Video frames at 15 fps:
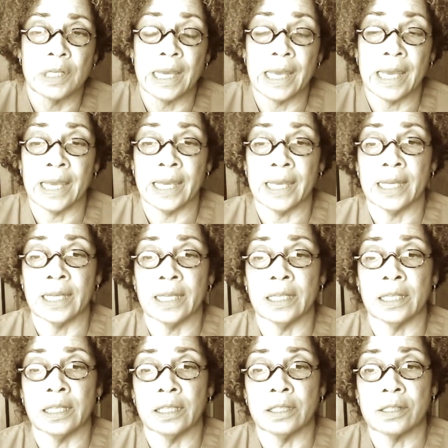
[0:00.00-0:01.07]

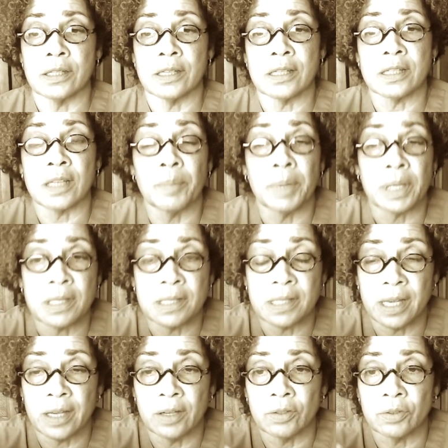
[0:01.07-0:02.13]
A stomach
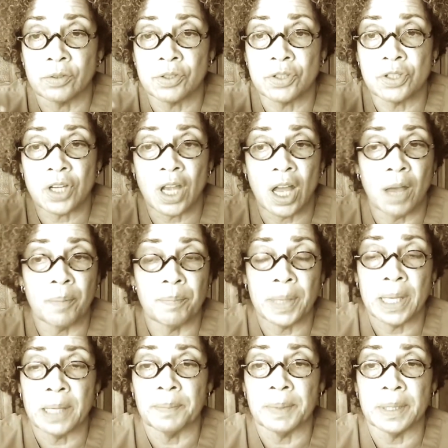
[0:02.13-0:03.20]
cell's job
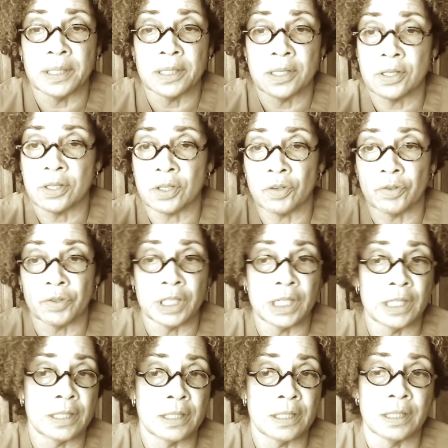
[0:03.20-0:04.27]
may be to
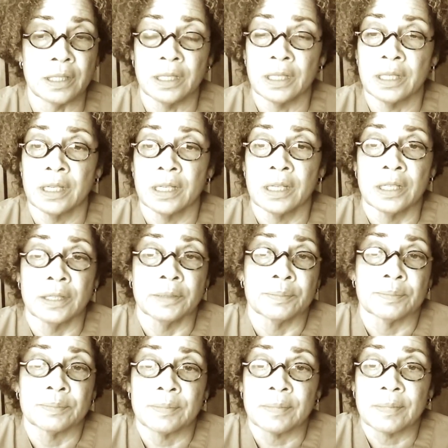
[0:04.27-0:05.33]
secrete
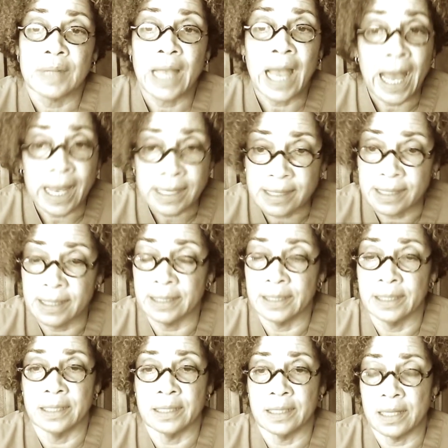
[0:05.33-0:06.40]
acid
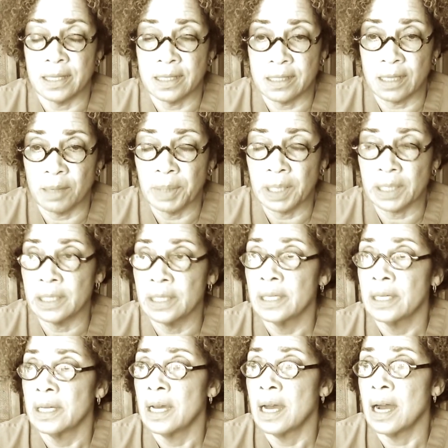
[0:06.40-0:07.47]
into the stomach.
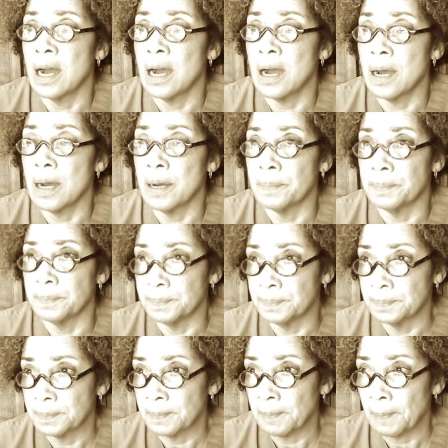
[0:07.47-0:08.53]
A
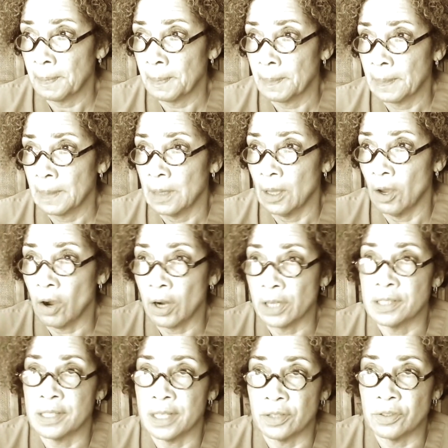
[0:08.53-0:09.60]
heart
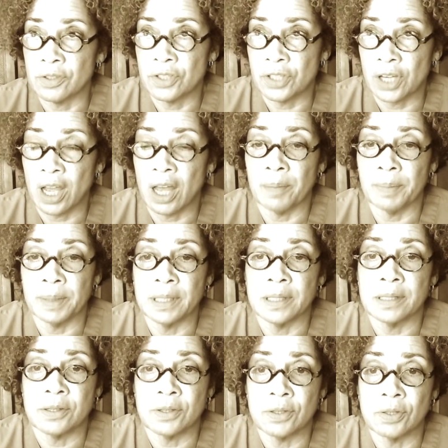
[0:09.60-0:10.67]
cell's job
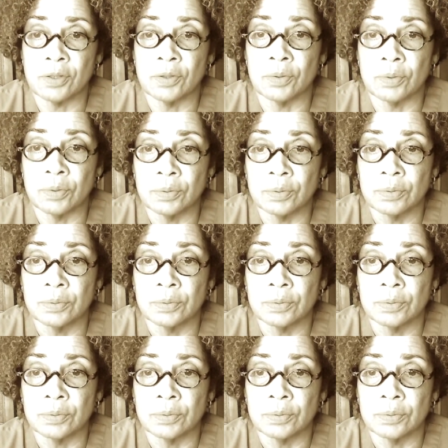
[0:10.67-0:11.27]
is to